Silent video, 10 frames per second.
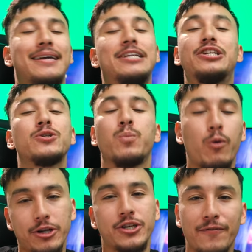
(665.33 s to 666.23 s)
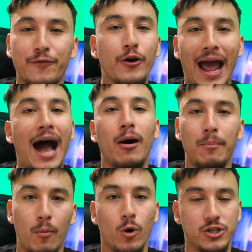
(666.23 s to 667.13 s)
It just works your foot out
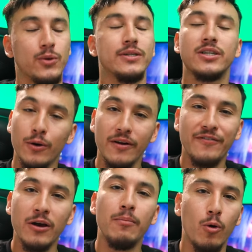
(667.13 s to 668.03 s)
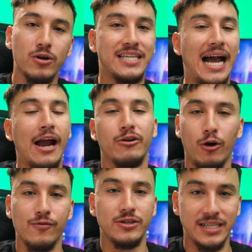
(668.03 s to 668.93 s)
more, so it's going to feel more tired
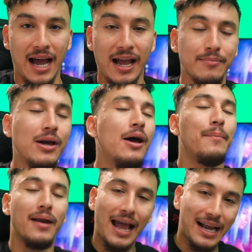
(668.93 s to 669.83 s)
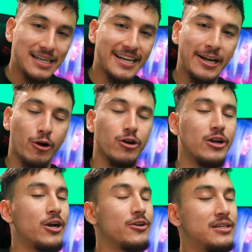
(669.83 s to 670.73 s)
over time. But like I said
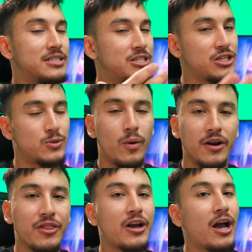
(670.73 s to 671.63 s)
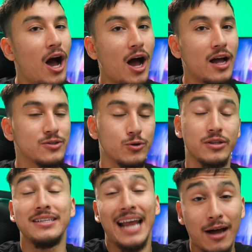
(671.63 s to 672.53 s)
earlier, this is just one of the cons or the
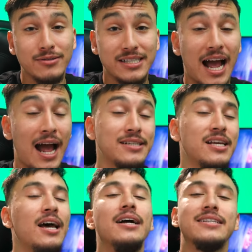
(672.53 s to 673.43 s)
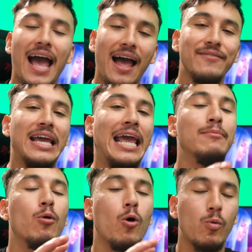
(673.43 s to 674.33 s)
downsides to having a
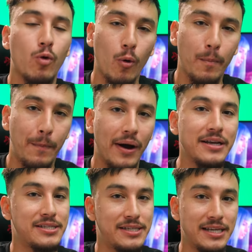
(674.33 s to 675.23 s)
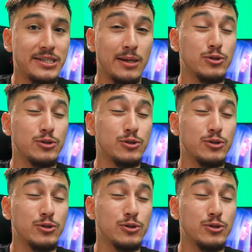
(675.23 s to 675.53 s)
more robust system.